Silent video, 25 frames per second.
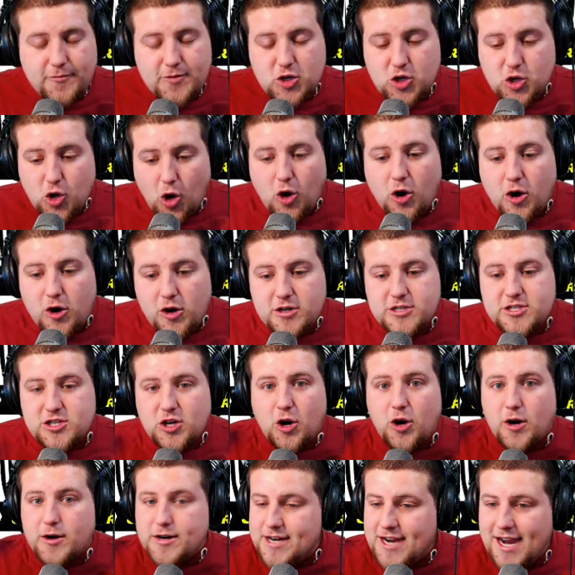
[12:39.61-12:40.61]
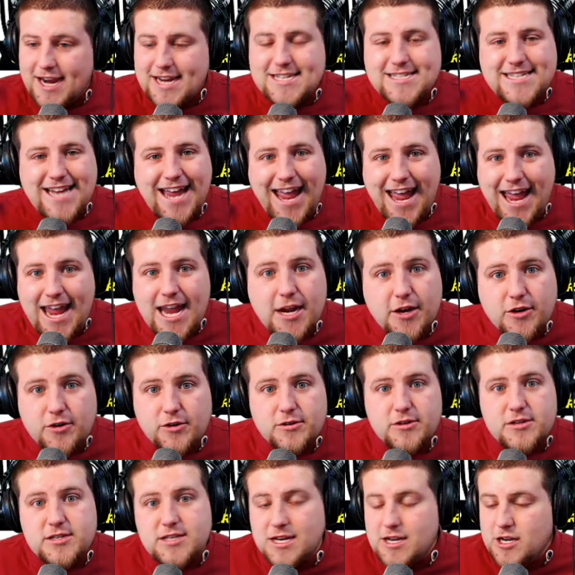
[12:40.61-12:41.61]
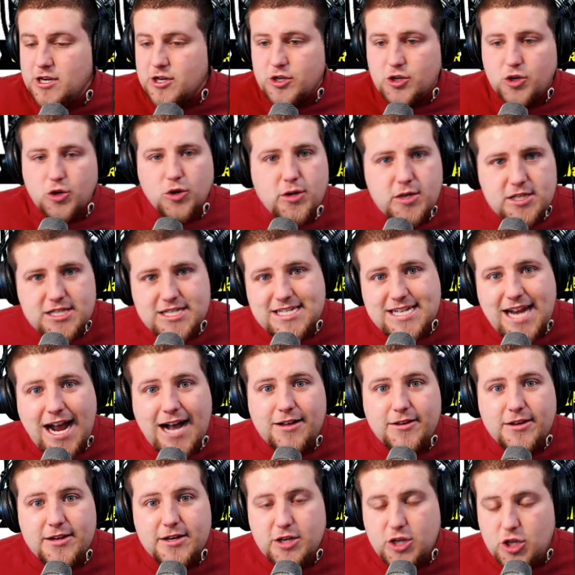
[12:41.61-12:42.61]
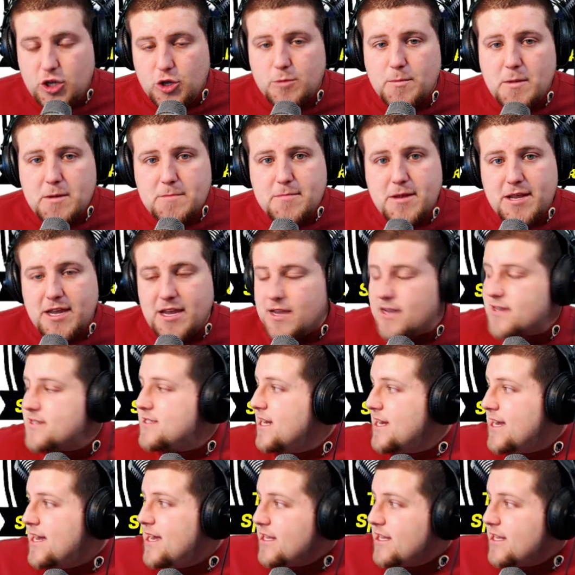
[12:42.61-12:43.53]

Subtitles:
guards are nice anchors, good, solid human beings.